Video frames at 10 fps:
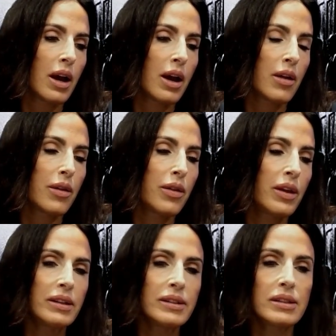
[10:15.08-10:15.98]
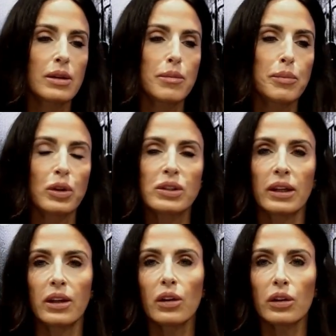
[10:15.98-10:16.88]
This
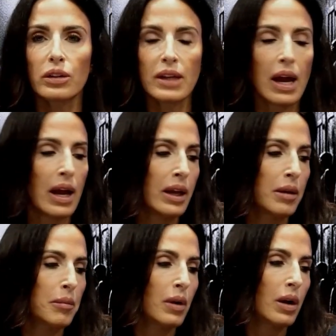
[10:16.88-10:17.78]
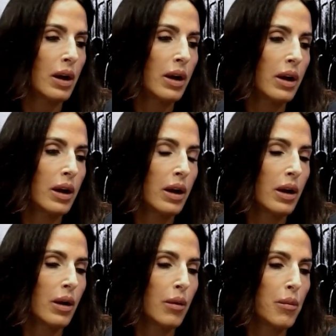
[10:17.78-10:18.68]
particular time
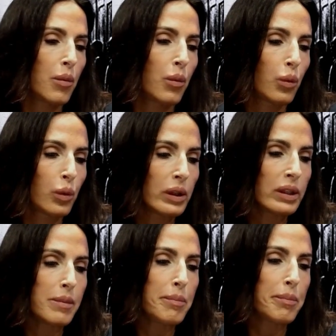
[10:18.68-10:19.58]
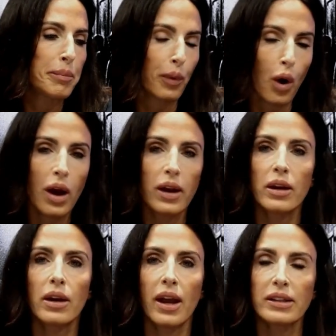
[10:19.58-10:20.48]
really brought
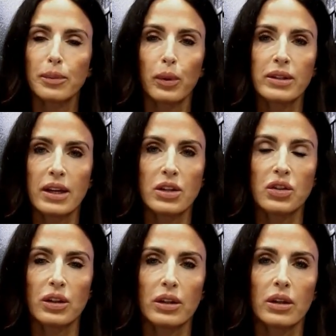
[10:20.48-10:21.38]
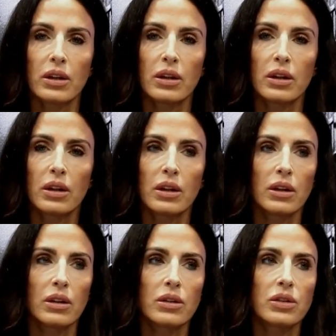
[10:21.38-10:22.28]
exploitation
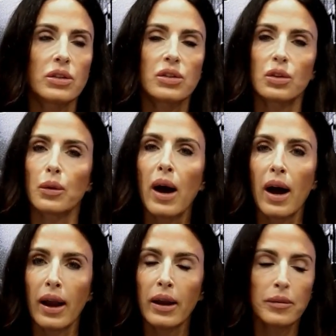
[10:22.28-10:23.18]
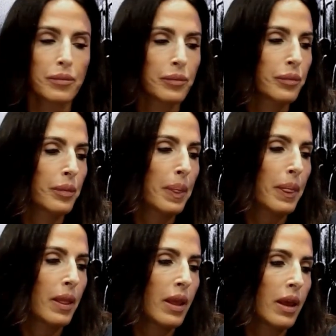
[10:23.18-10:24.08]
to a high.
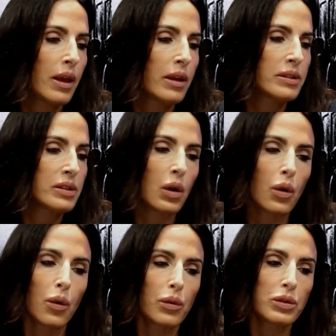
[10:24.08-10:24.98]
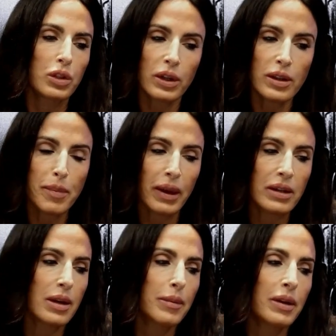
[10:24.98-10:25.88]
So during the
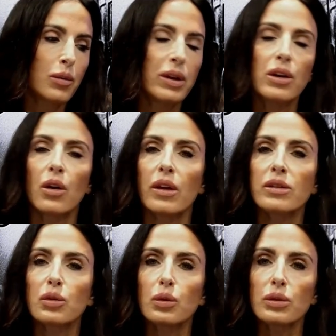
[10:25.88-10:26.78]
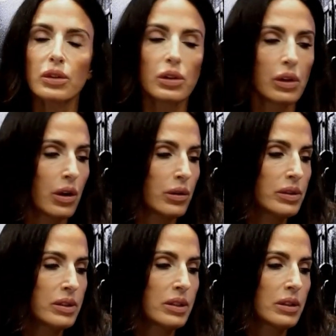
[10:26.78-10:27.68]
pandemic, we know that schools are closed,